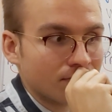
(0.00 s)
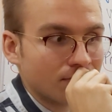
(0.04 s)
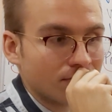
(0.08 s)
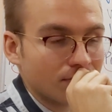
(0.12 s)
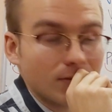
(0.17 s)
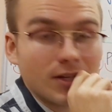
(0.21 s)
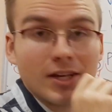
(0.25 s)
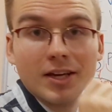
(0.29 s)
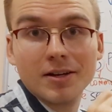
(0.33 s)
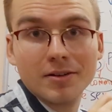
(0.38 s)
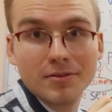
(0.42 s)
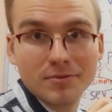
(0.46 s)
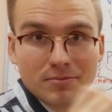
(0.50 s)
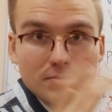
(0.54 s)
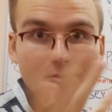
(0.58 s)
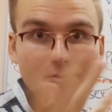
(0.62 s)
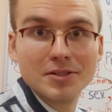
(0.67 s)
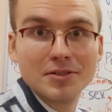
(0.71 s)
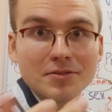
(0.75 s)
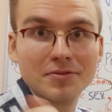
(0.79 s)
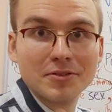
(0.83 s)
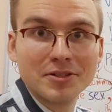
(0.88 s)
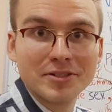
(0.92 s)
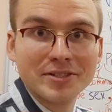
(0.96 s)
Yeah,
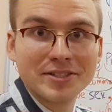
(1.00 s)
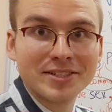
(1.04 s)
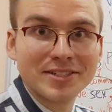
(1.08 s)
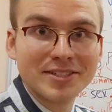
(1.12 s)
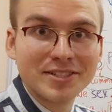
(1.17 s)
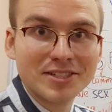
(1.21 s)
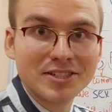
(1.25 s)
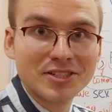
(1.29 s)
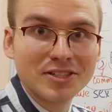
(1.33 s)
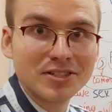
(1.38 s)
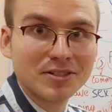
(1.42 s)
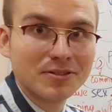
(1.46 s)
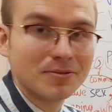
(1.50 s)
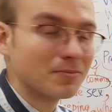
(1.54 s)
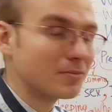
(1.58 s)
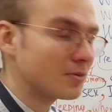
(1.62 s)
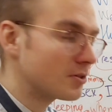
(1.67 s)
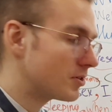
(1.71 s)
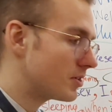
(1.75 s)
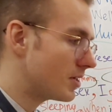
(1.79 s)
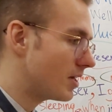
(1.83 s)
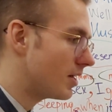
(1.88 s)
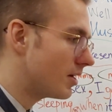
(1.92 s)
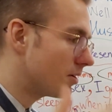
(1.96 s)
it's first conditional. You
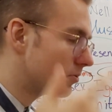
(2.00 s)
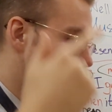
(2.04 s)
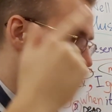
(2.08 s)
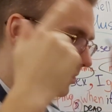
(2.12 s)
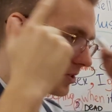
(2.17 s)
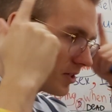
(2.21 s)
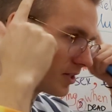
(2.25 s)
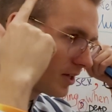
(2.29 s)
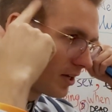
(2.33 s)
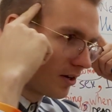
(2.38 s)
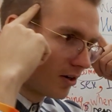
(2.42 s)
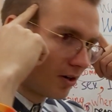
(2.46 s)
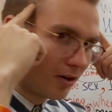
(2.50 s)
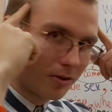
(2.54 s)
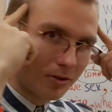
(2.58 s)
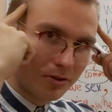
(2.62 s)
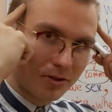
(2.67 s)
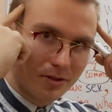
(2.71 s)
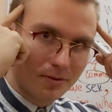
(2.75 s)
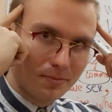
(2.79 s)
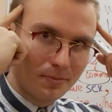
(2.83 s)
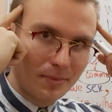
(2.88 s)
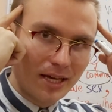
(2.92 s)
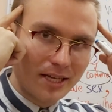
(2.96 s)
see, it was like
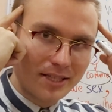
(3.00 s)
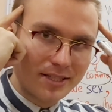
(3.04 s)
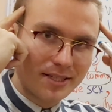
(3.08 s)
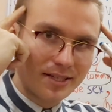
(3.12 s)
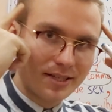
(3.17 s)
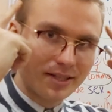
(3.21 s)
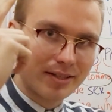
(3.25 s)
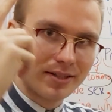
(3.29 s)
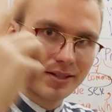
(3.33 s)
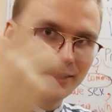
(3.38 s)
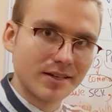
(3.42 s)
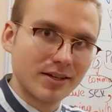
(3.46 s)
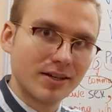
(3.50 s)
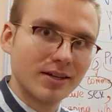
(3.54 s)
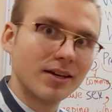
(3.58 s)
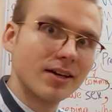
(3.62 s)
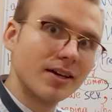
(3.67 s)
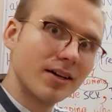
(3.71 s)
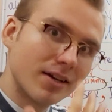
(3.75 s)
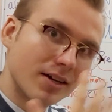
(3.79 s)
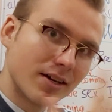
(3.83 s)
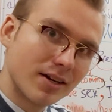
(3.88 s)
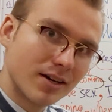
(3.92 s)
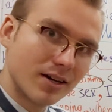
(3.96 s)
automatically,
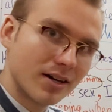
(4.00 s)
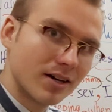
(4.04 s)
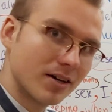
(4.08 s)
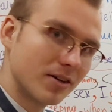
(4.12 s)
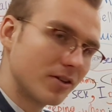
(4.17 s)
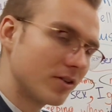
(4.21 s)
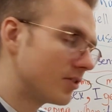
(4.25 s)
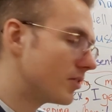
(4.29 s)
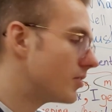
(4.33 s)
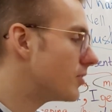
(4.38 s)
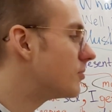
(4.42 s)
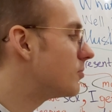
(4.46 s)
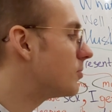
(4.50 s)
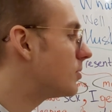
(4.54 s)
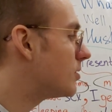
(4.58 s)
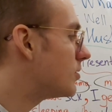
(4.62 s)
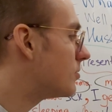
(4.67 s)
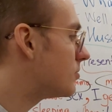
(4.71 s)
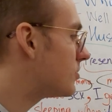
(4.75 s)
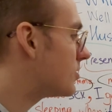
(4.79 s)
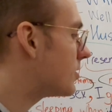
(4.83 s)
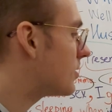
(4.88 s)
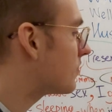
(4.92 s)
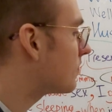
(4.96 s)
we
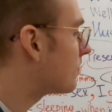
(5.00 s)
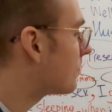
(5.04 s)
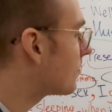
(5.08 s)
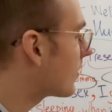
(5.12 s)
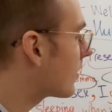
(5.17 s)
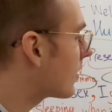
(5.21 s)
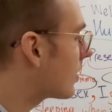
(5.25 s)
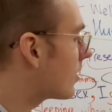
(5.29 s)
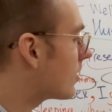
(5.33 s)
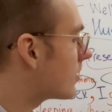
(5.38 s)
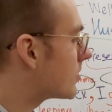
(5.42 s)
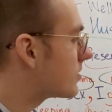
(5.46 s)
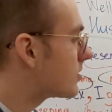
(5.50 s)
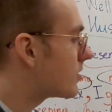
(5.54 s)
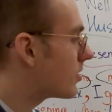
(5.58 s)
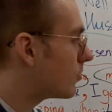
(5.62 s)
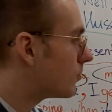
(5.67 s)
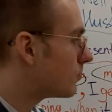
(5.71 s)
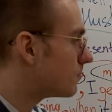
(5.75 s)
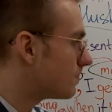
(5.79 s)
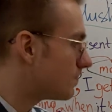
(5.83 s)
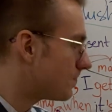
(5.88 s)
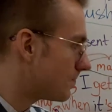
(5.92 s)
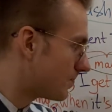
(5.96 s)
use it.
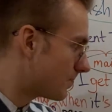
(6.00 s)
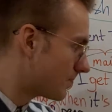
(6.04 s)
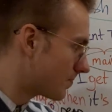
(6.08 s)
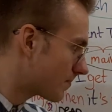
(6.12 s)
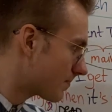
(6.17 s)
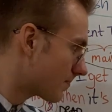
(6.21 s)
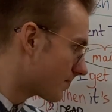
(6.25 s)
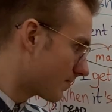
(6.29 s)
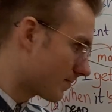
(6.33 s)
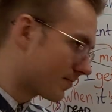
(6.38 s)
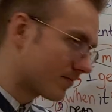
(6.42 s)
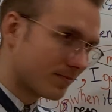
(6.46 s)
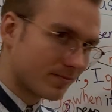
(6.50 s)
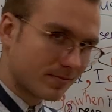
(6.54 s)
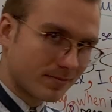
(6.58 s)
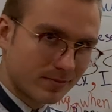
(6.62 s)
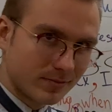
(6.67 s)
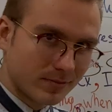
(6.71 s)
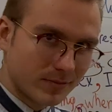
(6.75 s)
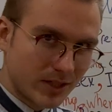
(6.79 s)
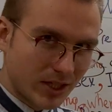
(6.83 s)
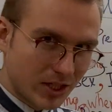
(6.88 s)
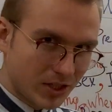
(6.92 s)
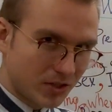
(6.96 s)
So
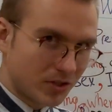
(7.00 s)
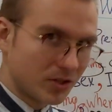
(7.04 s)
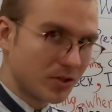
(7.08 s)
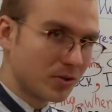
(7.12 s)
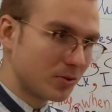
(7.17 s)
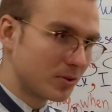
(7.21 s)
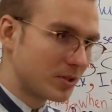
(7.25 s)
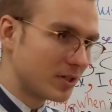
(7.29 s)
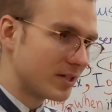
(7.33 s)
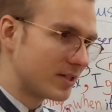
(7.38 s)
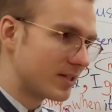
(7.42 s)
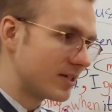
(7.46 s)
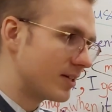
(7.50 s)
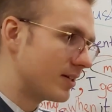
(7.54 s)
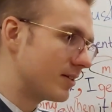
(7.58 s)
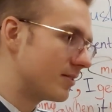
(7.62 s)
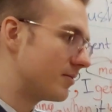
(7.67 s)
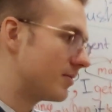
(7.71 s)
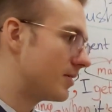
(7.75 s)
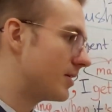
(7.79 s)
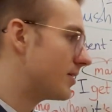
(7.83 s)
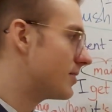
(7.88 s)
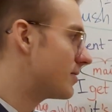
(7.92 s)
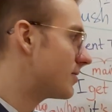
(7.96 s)
just notice it,
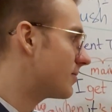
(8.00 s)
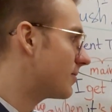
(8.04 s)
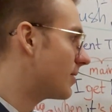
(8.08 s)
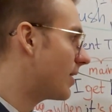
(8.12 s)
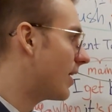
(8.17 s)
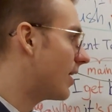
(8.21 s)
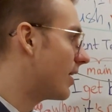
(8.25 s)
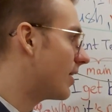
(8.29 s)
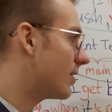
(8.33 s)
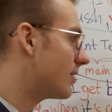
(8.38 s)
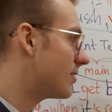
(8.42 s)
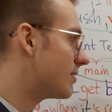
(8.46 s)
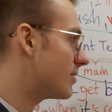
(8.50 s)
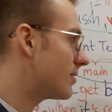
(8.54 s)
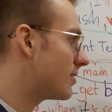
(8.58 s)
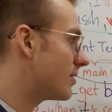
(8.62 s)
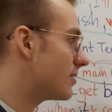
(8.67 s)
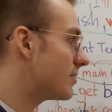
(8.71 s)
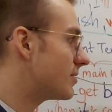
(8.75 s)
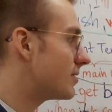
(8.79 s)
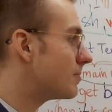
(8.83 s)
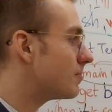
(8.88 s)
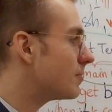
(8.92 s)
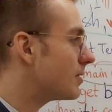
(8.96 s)
yes. And
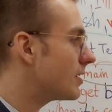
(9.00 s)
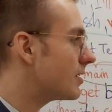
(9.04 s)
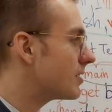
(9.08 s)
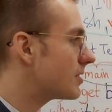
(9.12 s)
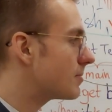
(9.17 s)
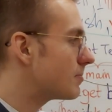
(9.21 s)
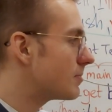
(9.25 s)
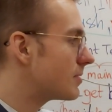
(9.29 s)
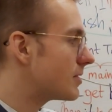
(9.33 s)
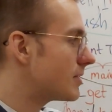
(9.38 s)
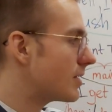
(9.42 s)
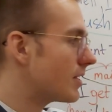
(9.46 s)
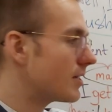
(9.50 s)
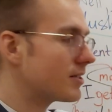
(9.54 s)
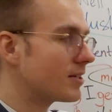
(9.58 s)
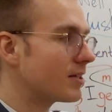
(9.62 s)
the biggest mistake